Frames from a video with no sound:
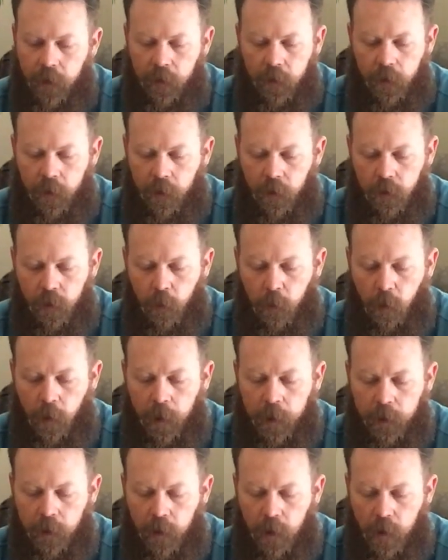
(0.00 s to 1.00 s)
you know, you're
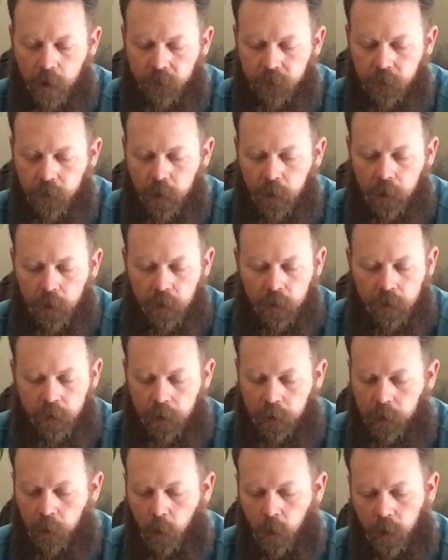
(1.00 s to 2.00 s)
breaking off
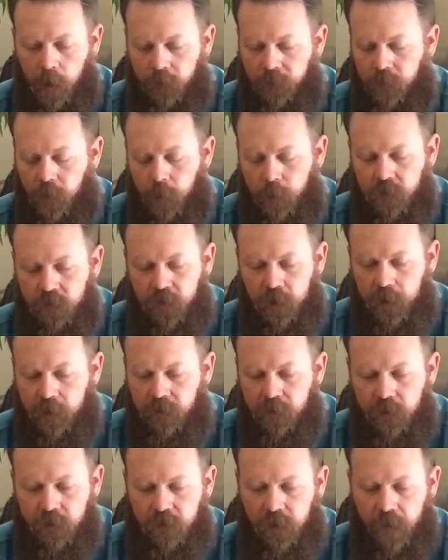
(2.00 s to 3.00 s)
anywhere from
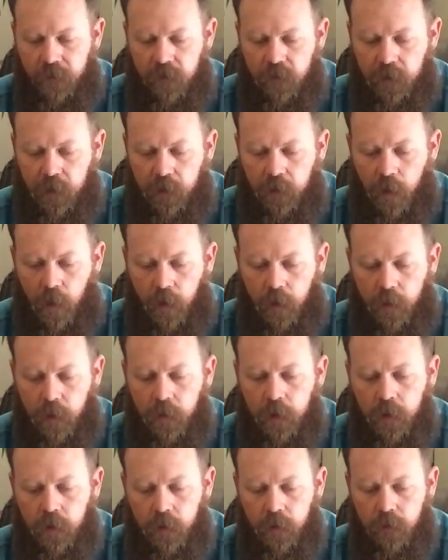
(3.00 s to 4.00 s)
$6 to $17
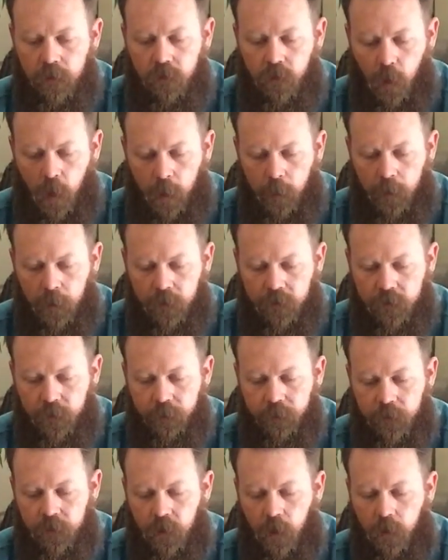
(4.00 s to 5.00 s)
Squarebills.
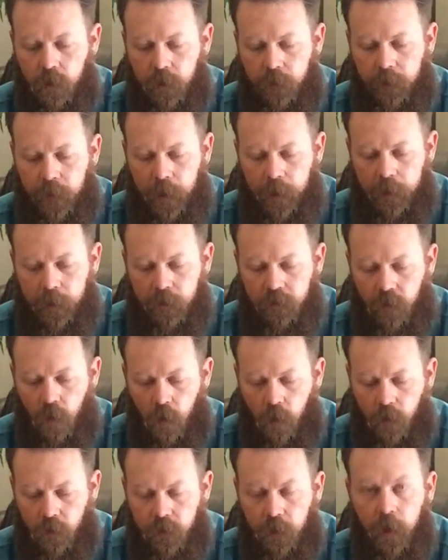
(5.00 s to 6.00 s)
So that gets
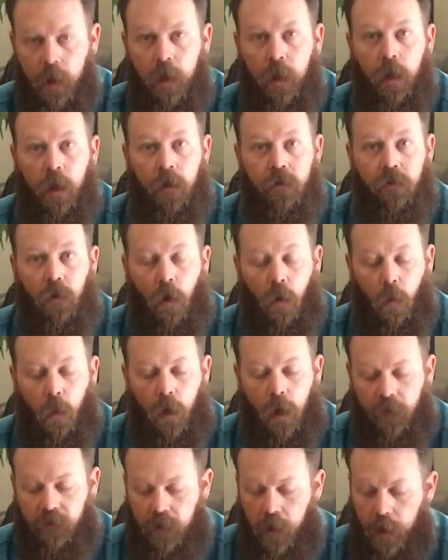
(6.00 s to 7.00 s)
old. So
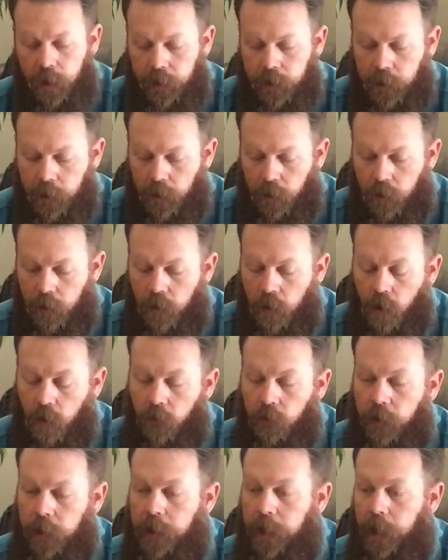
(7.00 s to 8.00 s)
what I've got here
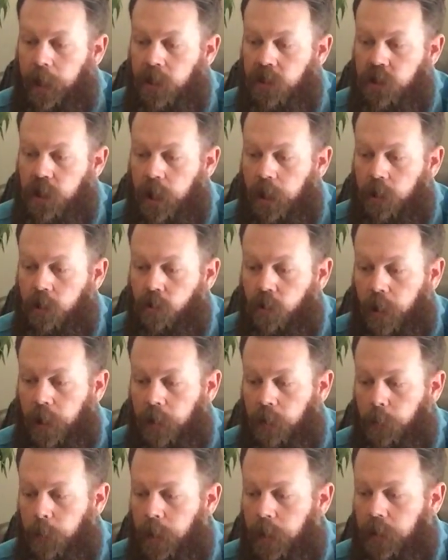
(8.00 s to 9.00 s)
are the KJ
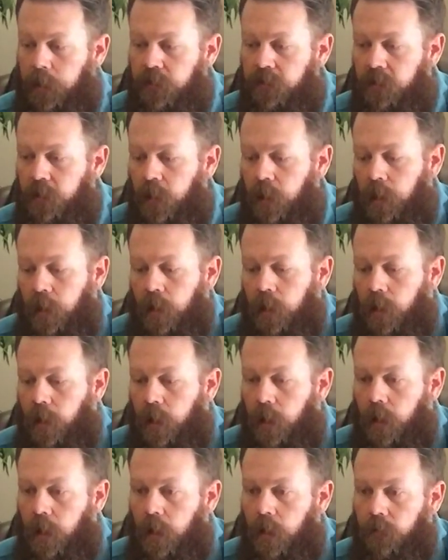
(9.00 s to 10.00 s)
crankbaits
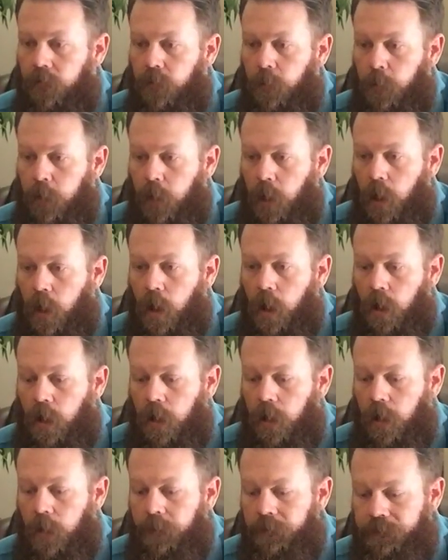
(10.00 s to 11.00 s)
from
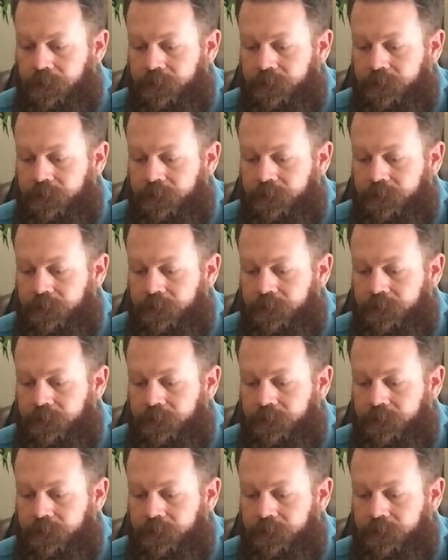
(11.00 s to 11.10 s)
Kahara.